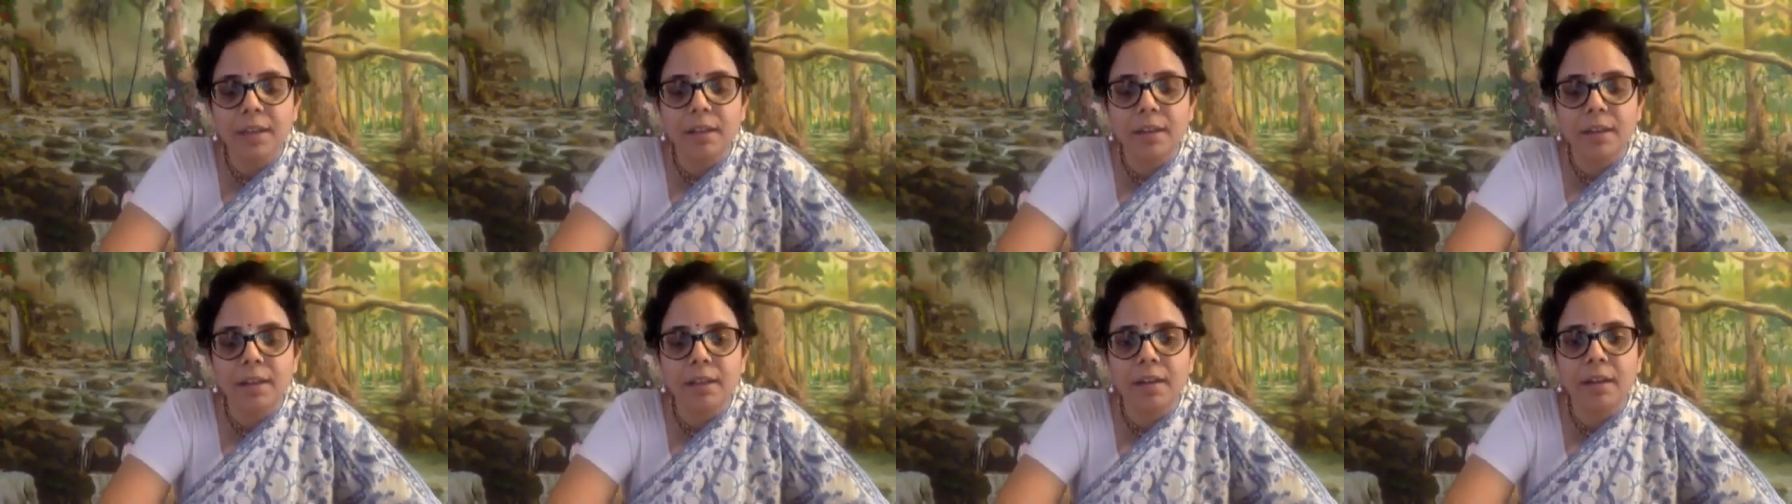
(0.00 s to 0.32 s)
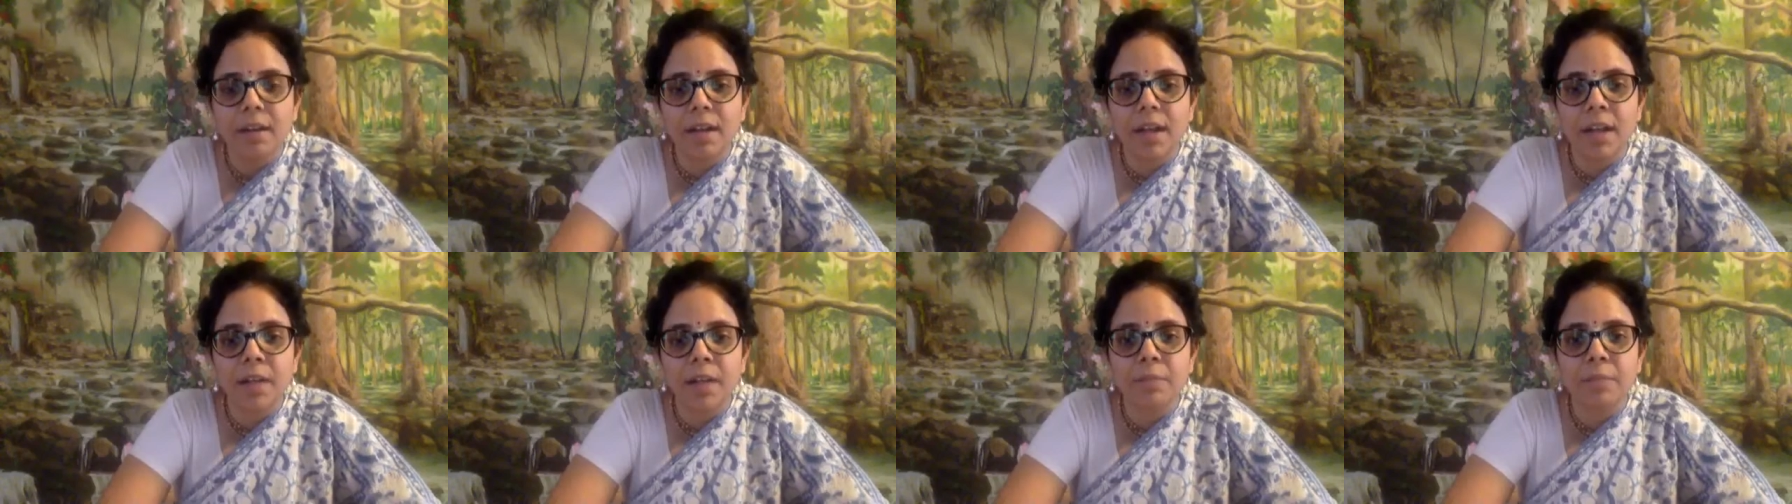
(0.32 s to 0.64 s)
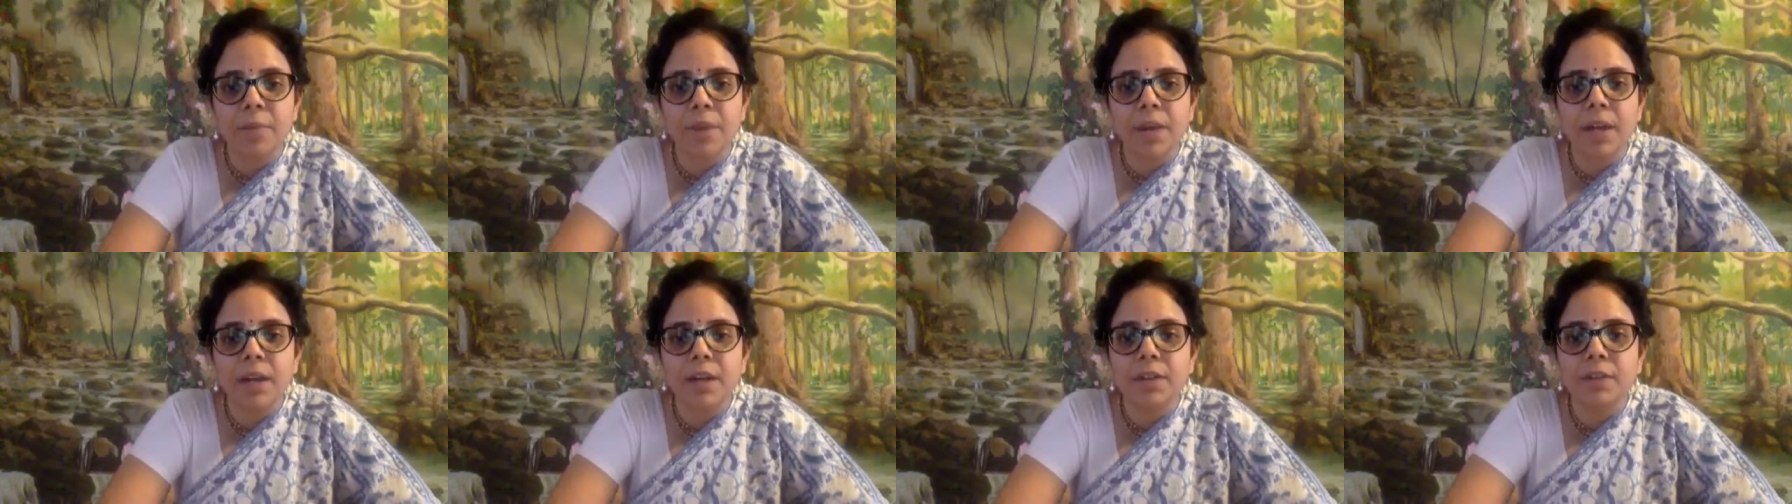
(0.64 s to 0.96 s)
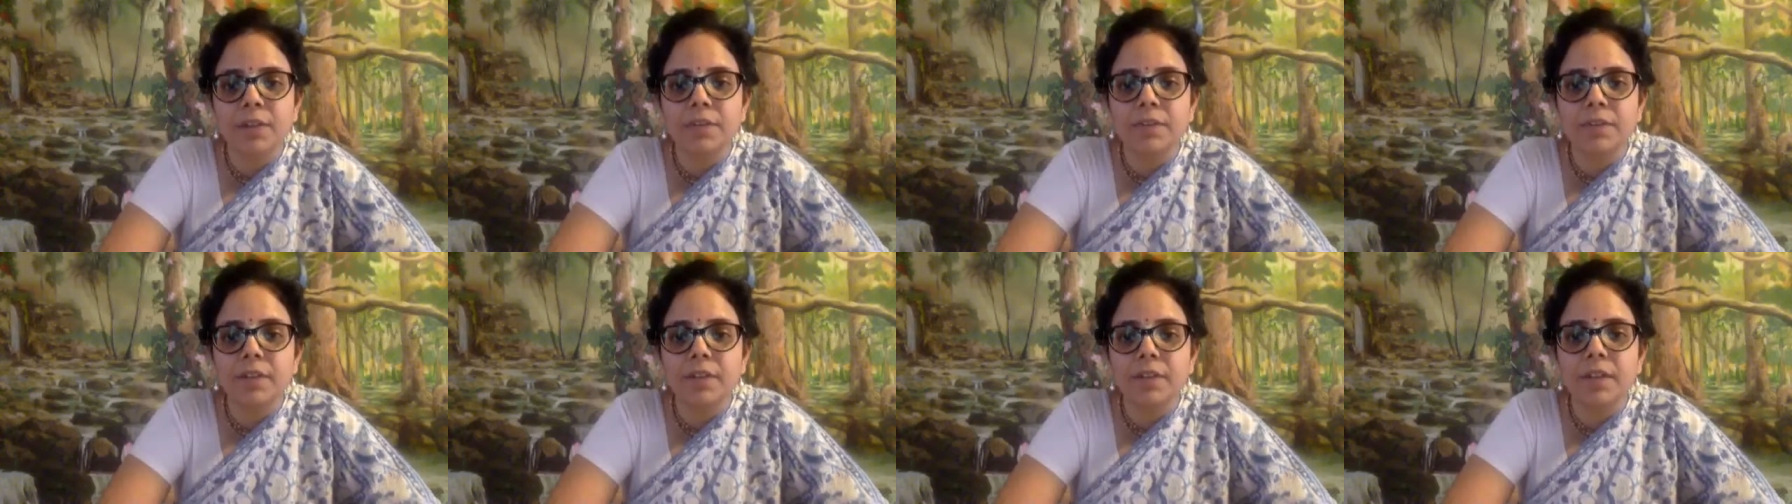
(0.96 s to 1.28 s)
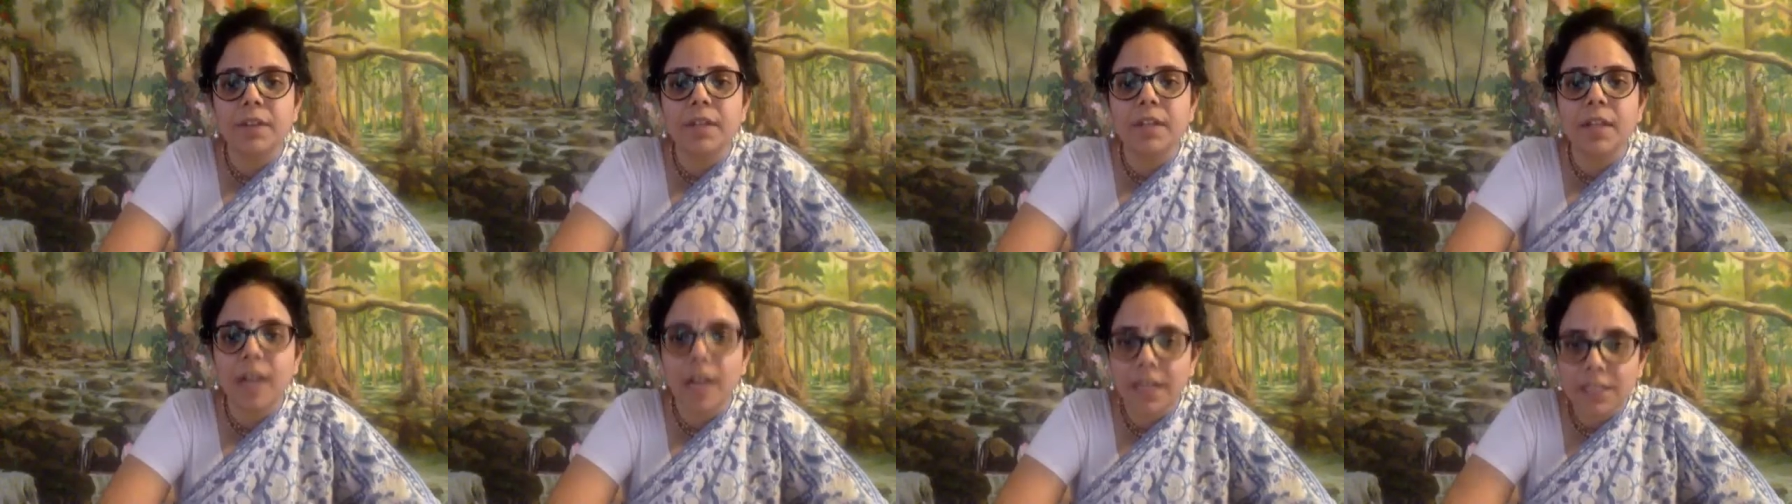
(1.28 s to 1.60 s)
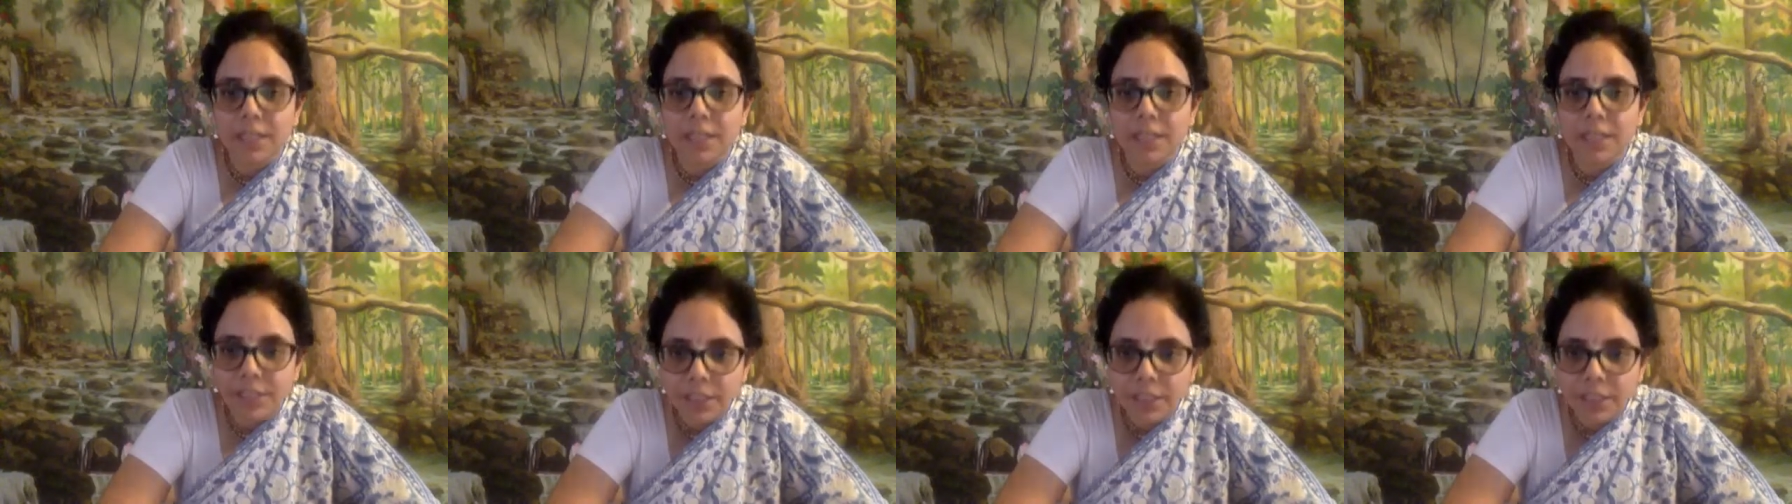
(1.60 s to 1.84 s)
I'm part of a larger